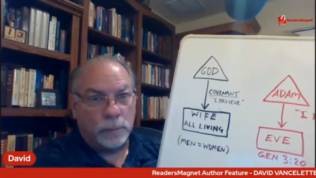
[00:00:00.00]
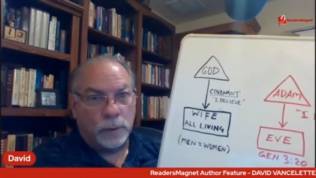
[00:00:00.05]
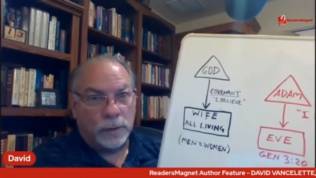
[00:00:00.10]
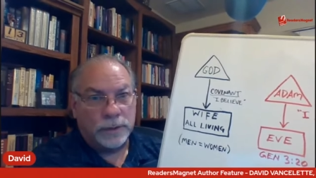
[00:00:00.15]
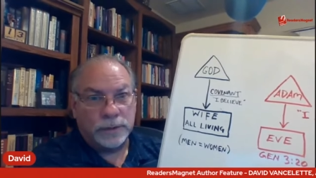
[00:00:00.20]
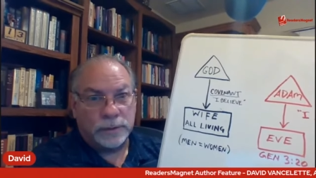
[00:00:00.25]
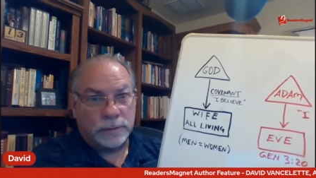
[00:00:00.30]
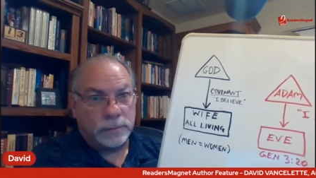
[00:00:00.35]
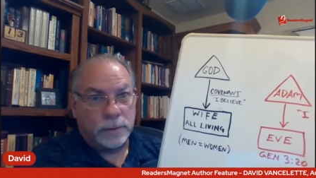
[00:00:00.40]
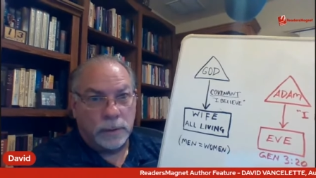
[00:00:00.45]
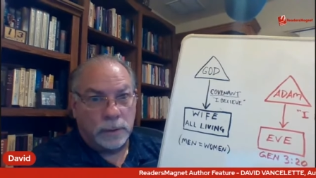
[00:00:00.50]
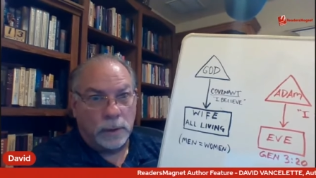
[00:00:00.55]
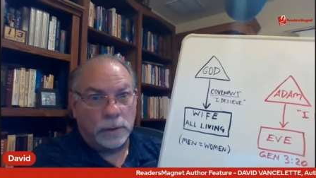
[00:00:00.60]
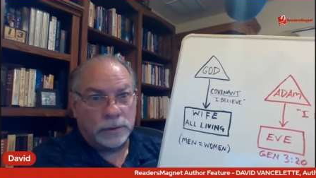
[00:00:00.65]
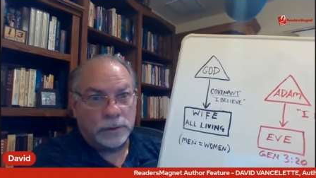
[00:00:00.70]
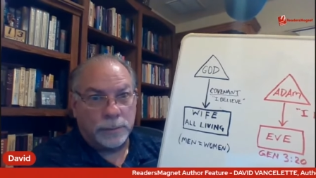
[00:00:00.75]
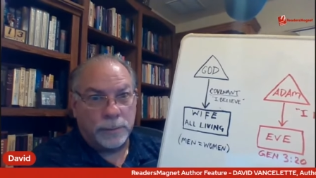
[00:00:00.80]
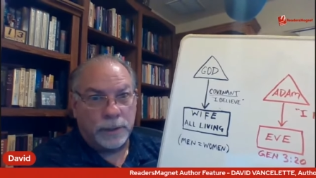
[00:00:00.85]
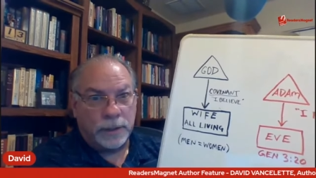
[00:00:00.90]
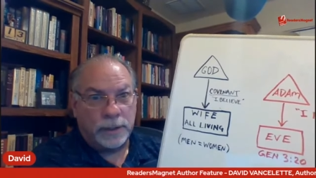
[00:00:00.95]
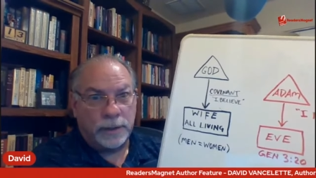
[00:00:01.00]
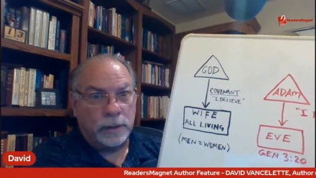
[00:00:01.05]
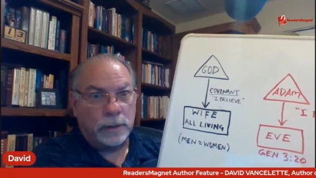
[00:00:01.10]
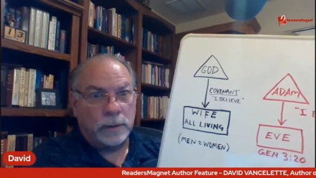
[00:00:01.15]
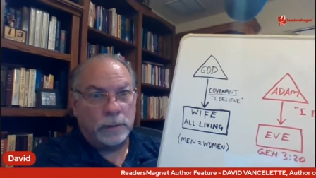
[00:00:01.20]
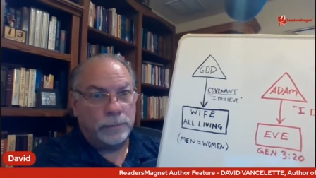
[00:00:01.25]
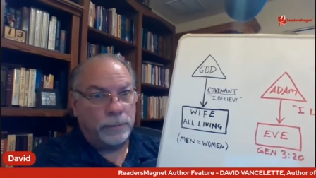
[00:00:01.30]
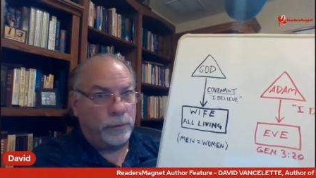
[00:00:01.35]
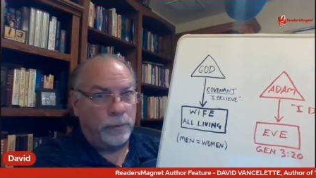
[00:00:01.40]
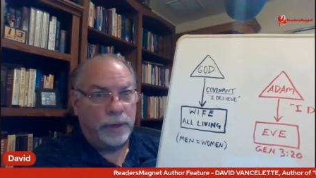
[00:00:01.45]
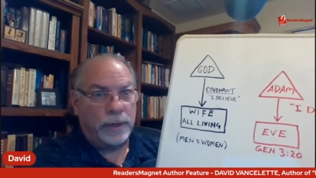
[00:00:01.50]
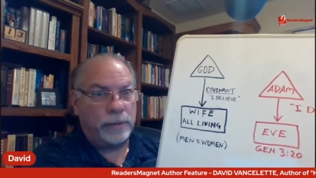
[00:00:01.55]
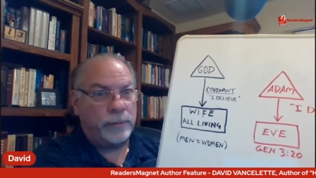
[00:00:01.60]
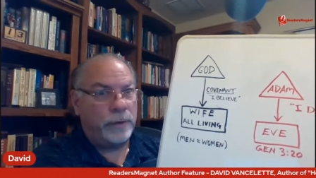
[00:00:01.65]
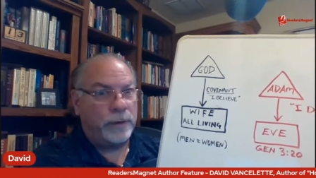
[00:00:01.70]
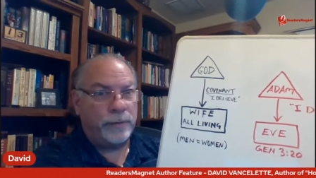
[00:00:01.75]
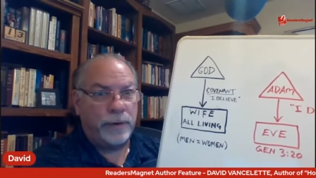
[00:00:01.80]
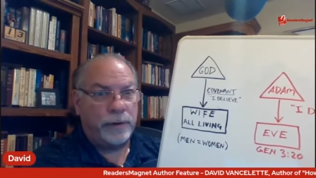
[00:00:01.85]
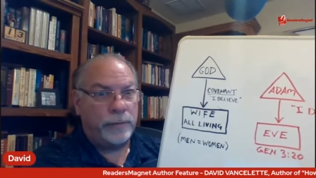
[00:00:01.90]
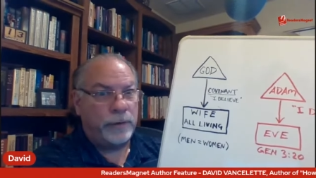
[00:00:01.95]
was ultimately their great,
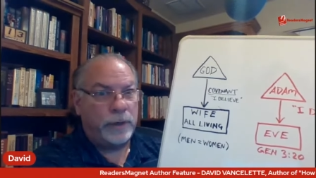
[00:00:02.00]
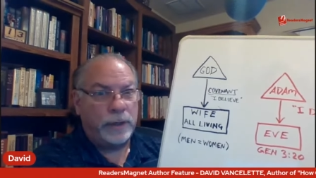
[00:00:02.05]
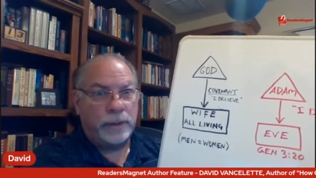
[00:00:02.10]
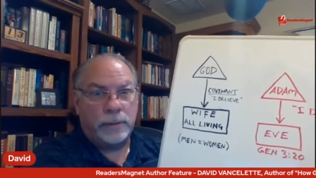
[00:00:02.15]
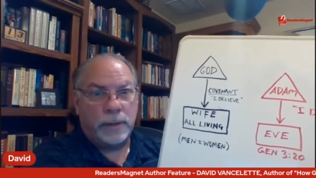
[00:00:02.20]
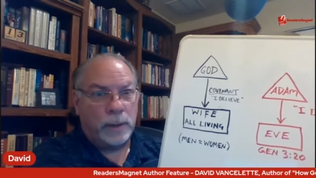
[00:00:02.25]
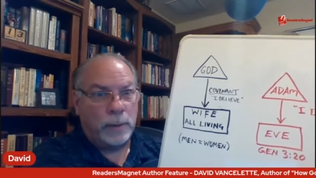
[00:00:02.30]
great, great, great,